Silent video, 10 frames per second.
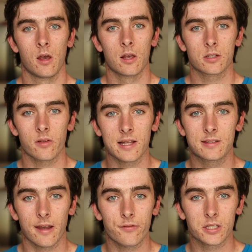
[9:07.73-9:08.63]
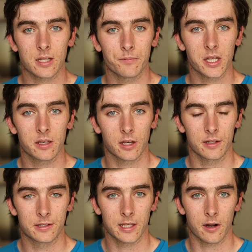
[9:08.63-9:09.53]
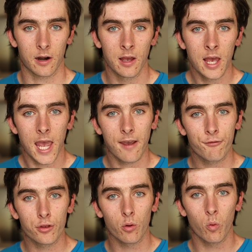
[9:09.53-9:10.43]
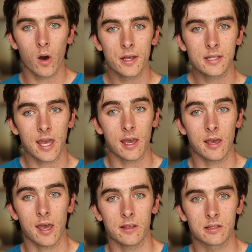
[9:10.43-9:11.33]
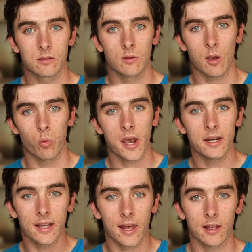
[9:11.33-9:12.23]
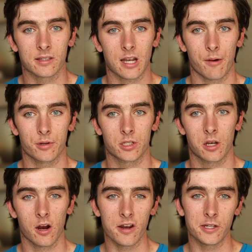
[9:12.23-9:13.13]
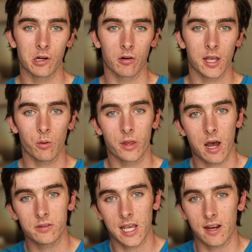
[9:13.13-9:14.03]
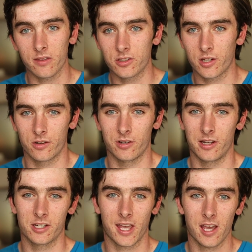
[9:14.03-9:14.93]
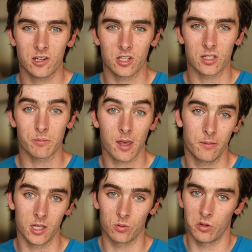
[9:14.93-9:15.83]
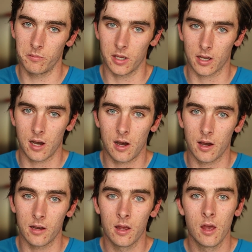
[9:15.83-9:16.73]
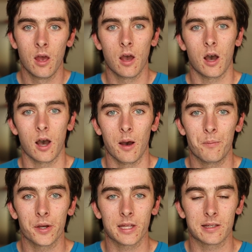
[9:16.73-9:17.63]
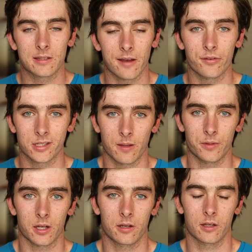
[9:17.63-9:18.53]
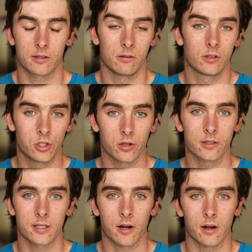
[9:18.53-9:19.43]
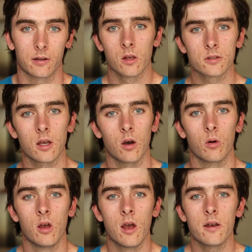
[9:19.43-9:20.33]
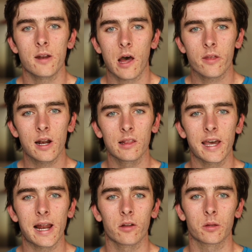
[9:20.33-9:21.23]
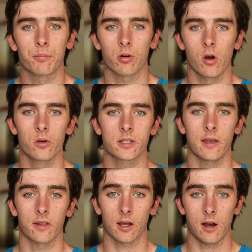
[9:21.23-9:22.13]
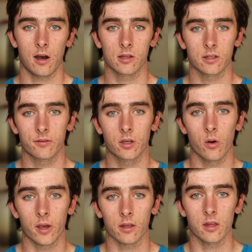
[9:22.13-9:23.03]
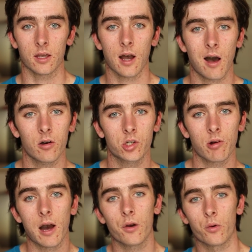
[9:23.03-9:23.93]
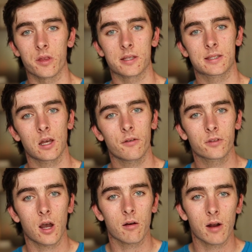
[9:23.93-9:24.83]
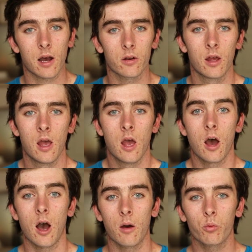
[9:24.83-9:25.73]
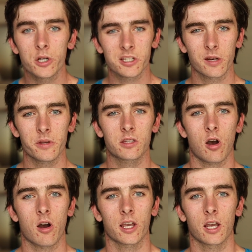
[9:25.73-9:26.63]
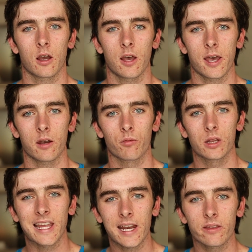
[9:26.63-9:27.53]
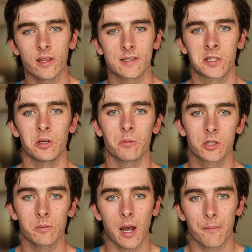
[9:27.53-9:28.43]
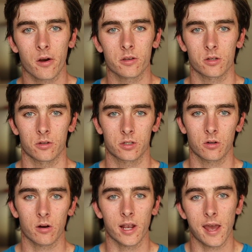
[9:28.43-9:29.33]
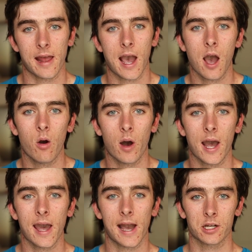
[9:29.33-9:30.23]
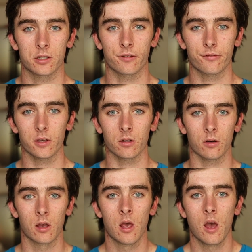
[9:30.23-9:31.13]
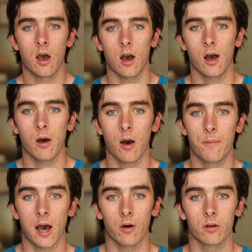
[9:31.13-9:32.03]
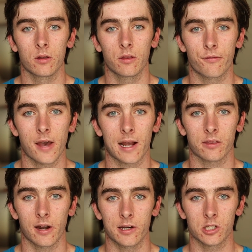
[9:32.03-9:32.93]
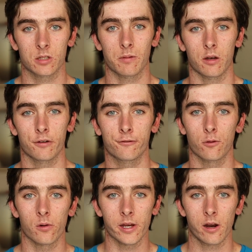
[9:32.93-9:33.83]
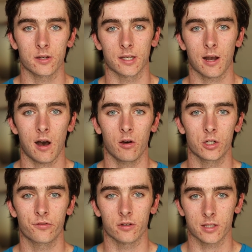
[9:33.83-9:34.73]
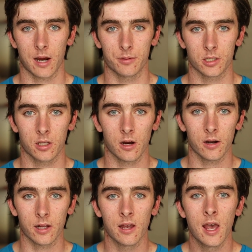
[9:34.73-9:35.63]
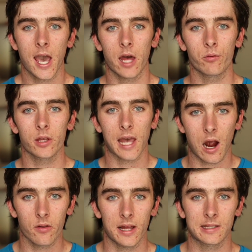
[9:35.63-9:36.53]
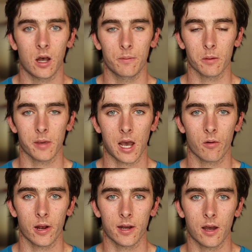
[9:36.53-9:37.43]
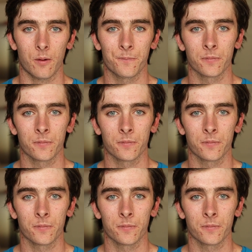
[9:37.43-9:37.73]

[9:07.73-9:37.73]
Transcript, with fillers: So that's definitely something to consider. If there was a, a, a, way to get a cybersecurity degree without taking these general educations, maybe this wouldn't be a con, uh, but that's definitely something to, to consider. So now that I laid out the pros and the cons of going the college route or the self-taught route, uh, we're just gonna be talking and relating this to, to my personal story and how I actually feel uh, about the fact that I just spent four years in college for cybersecurity and really how that's helping me out right now.